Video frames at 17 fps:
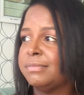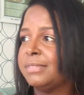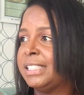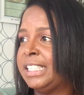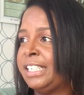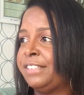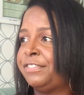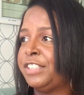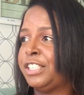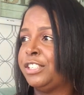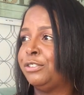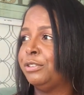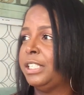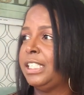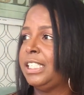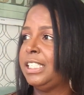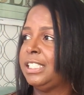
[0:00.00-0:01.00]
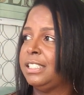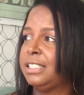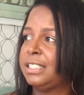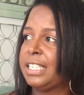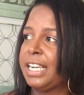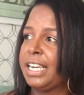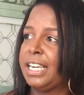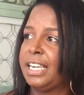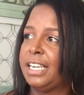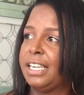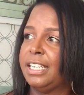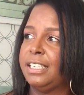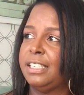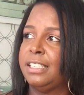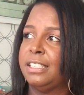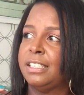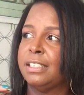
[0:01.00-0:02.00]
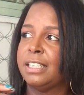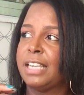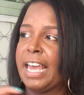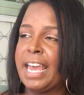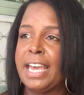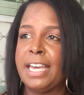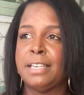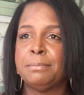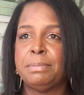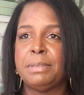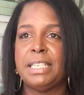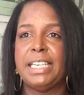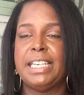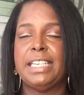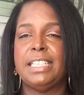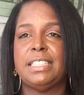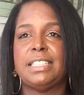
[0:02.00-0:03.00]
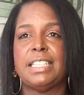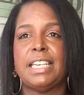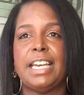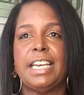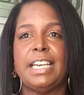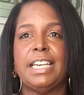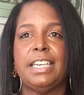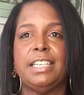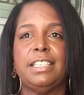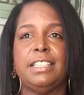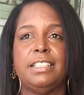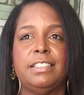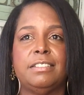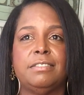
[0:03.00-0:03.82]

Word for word: leafy greens and eggplants and